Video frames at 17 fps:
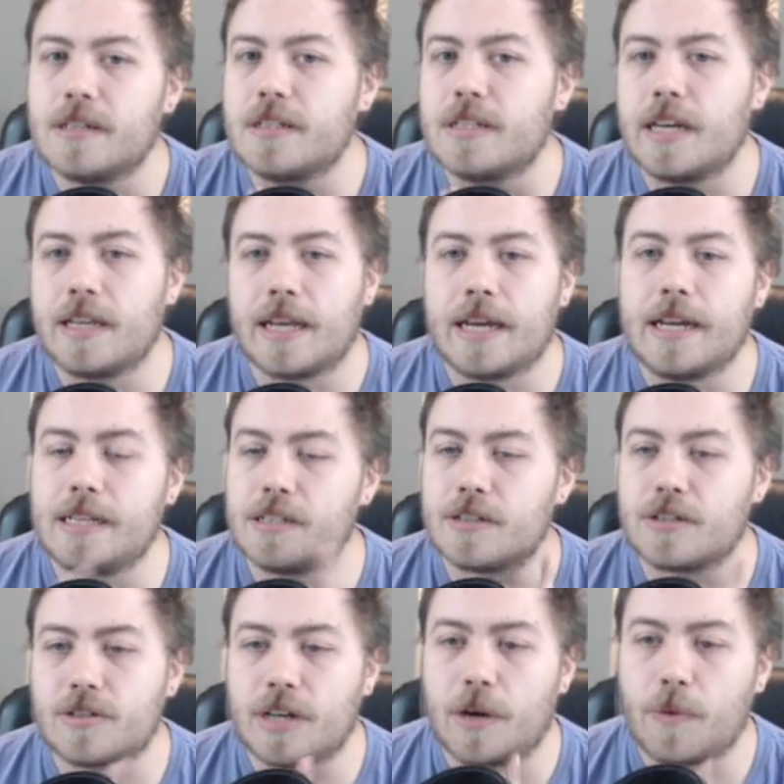Chain Lightning's a
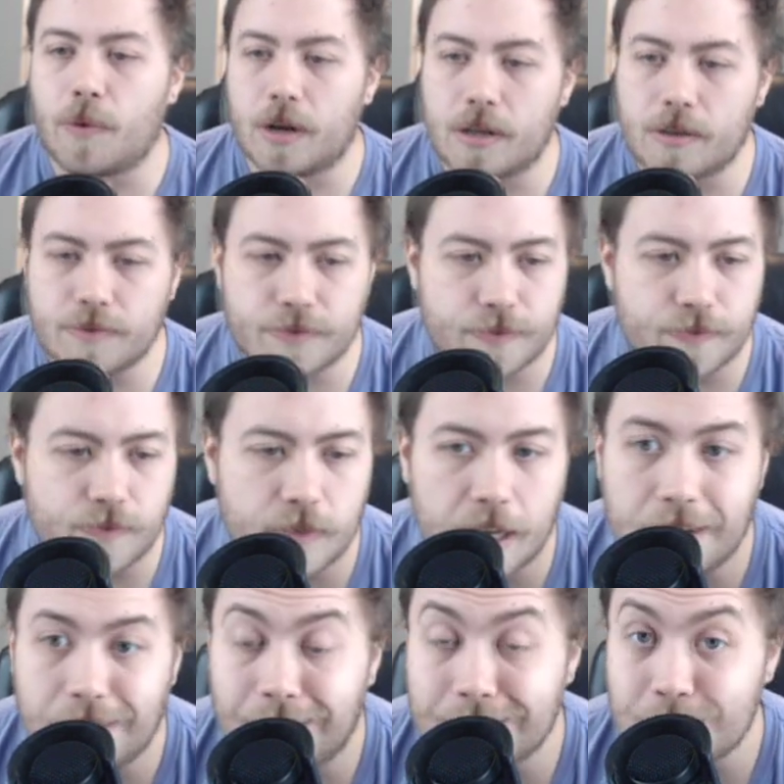great one of,
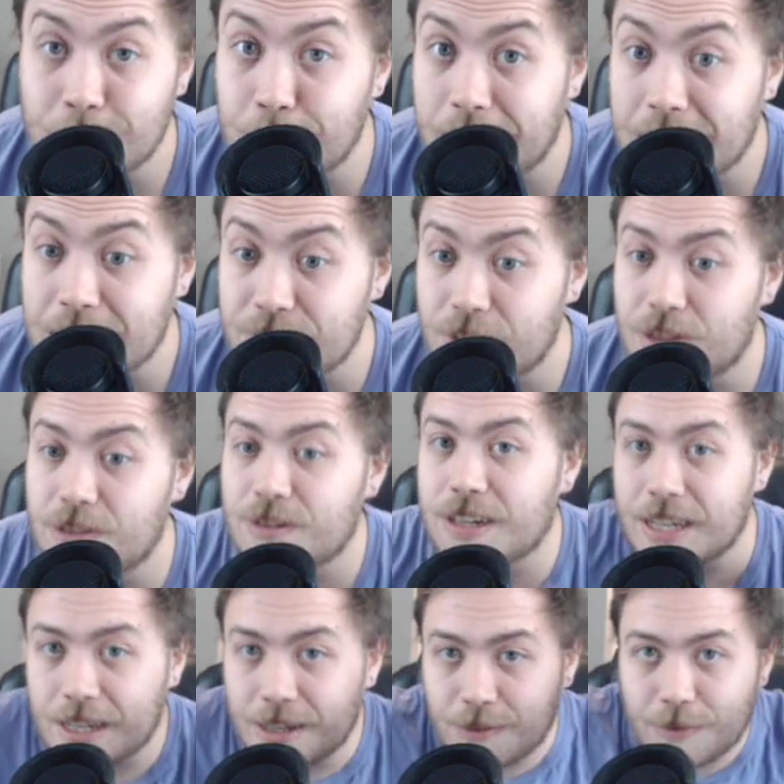and also blocks for
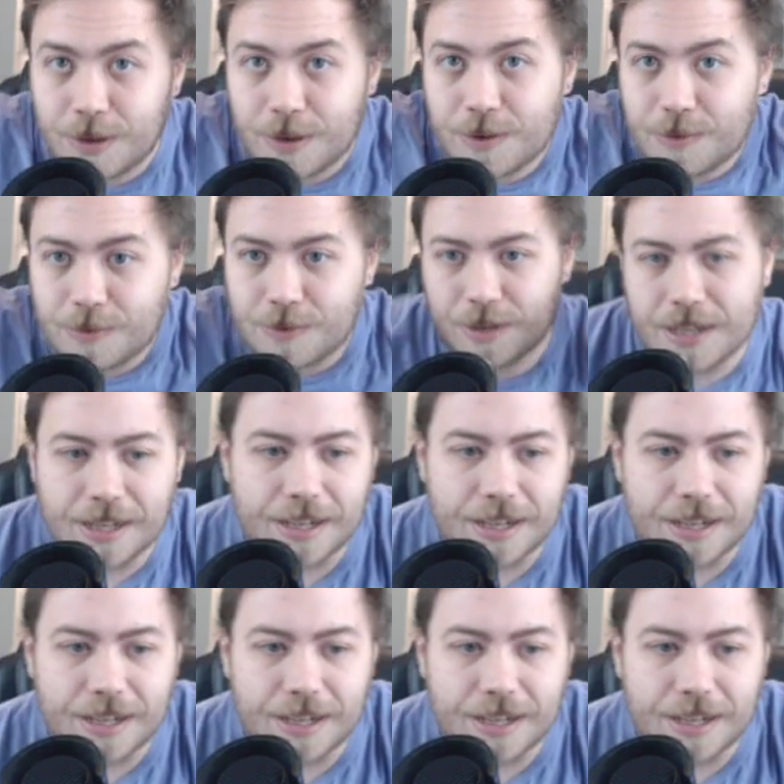3. Woo!